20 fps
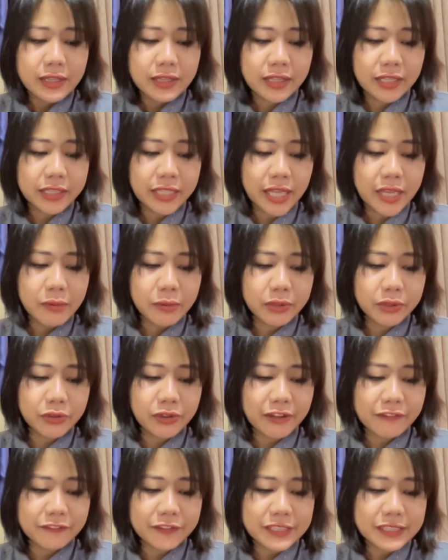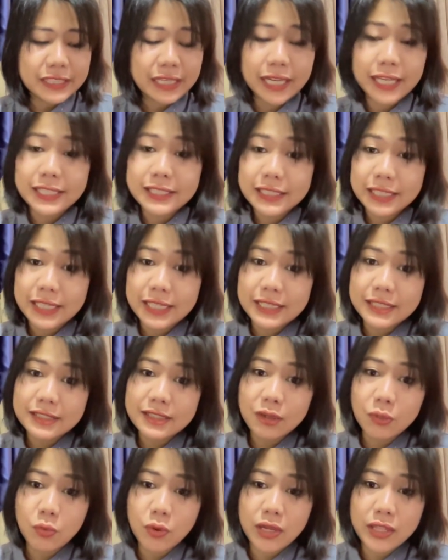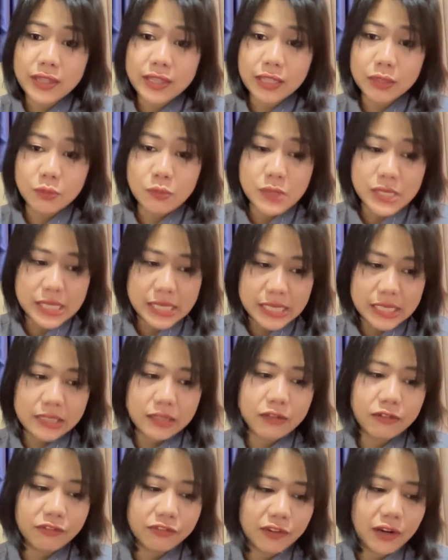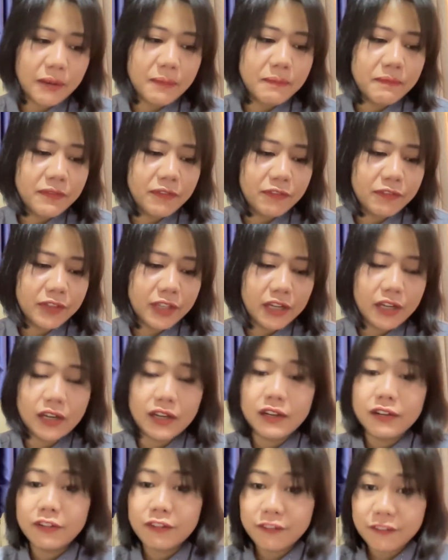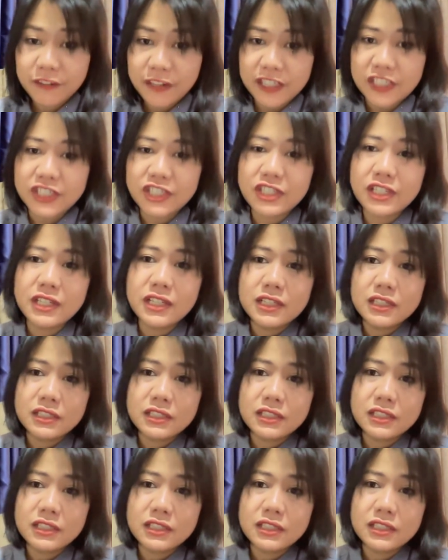that I want to emphasize is the one that we eat from the fish.